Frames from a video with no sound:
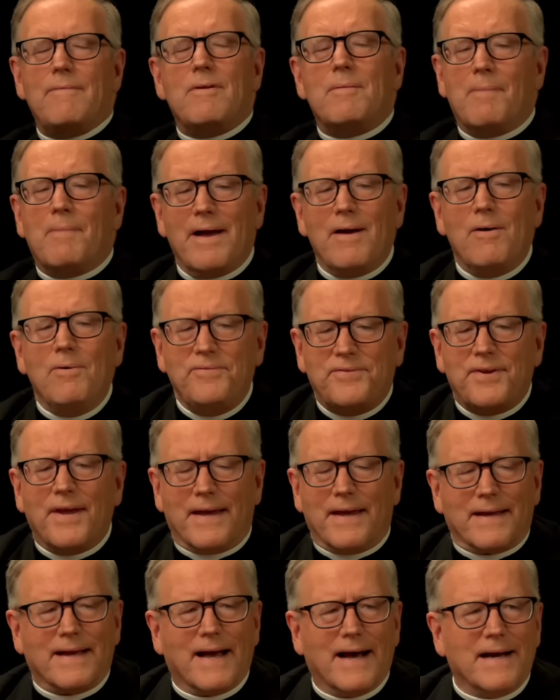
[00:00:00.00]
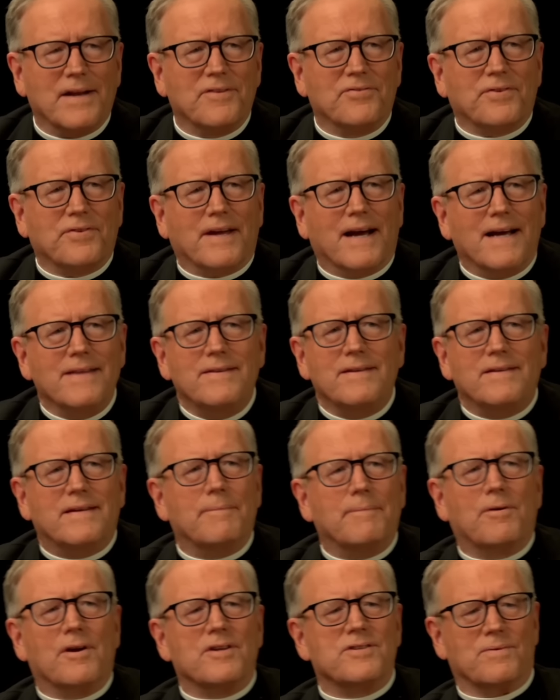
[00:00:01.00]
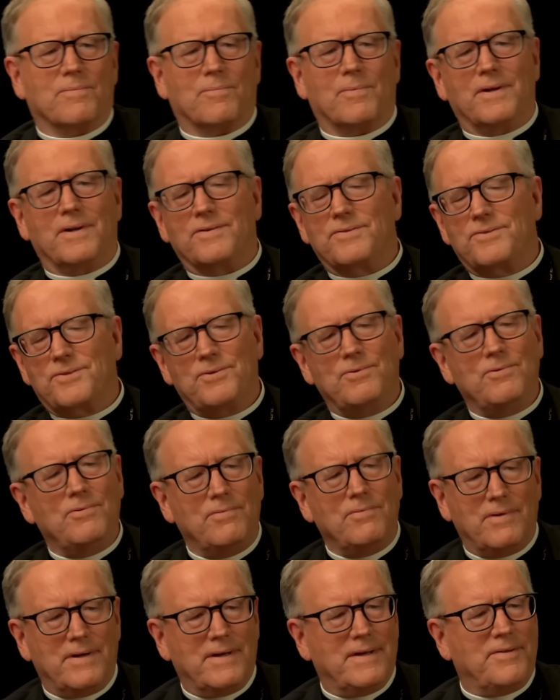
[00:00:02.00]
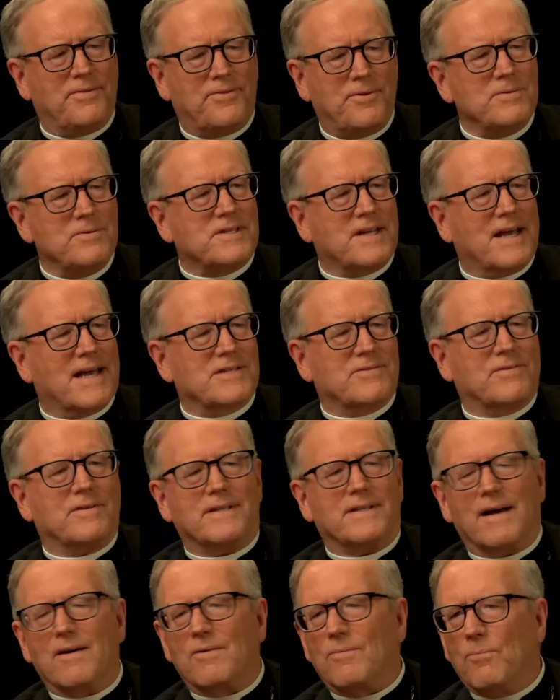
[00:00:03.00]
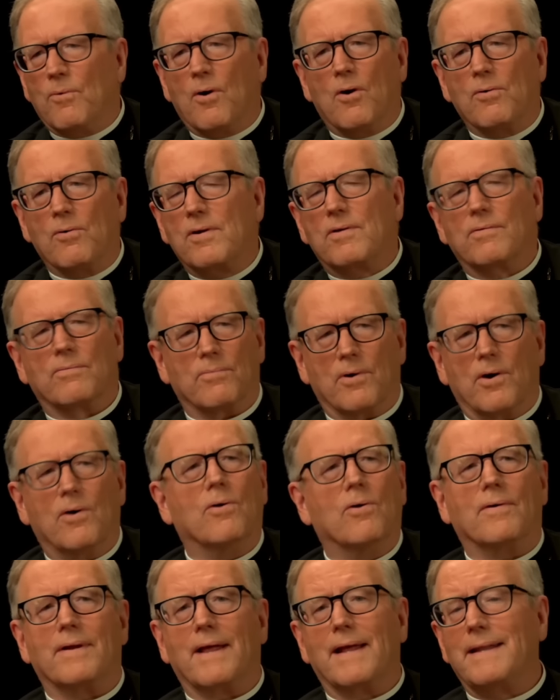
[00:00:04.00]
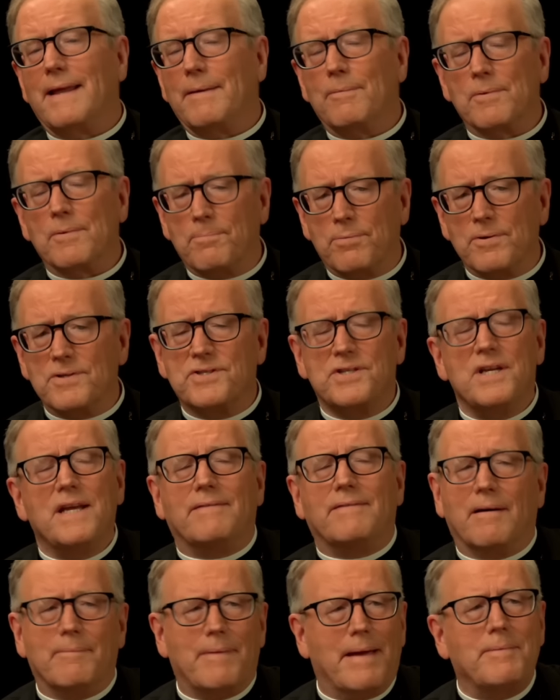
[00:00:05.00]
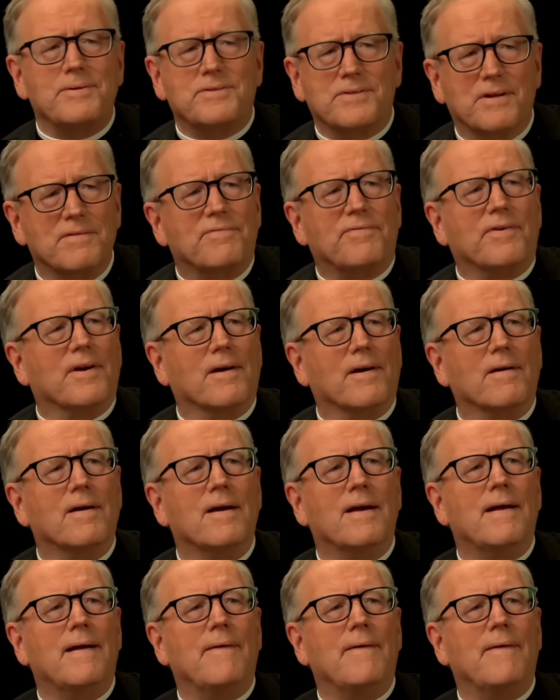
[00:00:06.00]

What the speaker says: My own take, honestly, I think Democrats went too enthusiastically down woke road, and they were perceived, now maybe it's unfair,